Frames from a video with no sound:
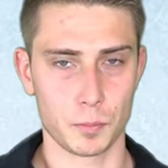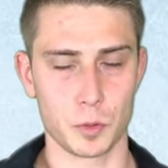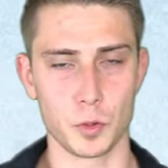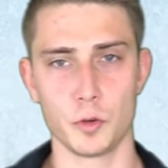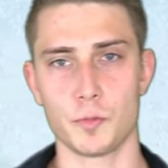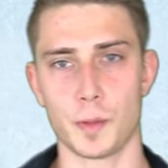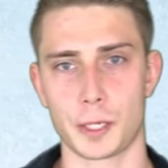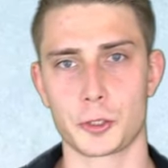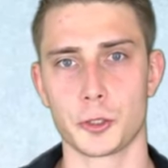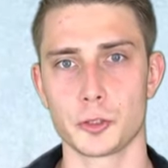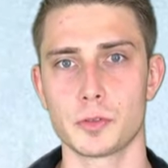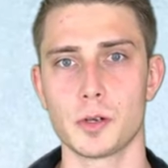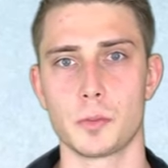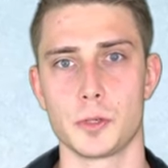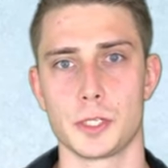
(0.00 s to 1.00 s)
proof by
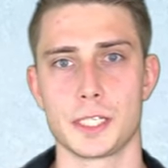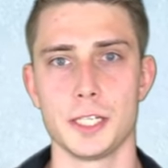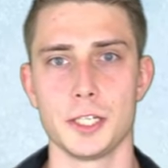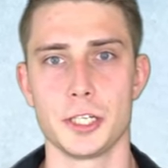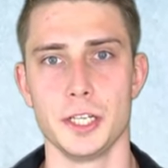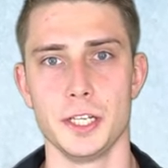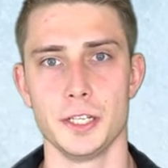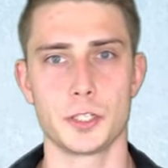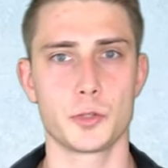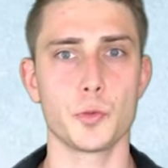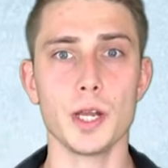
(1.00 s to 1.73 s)
contraposition is,